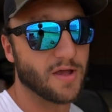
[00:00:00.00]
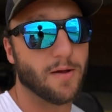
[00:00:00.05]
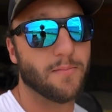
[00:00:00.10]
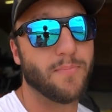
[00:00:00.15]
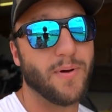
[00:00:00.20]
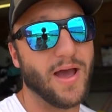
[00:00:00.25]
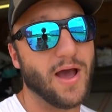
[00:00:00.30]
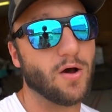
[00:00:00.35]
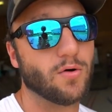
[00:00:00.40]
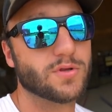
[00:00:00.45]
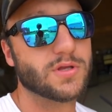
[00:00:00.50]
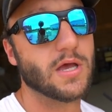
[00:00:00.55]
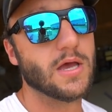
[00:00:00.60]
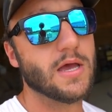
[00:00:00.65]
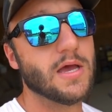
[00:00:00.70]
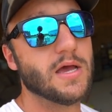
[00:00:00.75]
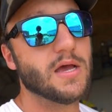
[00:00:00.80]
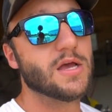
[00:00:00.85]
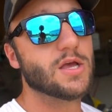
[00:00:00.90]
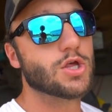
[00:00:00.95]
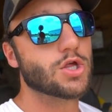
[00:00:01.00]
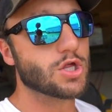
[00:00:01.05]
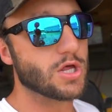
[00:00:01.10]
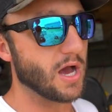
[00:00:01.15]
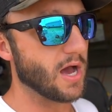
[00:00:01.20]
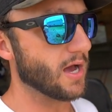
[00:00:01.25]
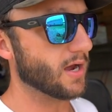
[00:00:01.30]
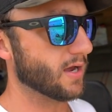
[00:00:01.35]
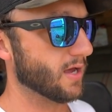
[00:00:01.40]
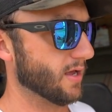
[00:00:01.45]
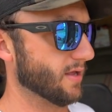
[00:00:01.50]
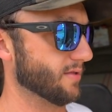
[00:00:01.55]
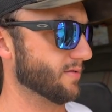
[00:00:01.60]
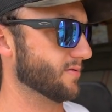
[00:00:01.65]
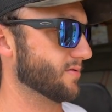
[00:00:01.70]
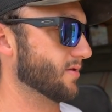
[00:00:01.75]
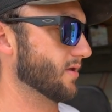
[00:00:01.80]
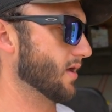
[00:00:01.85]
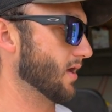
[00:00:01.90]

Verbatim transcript: about shotguns.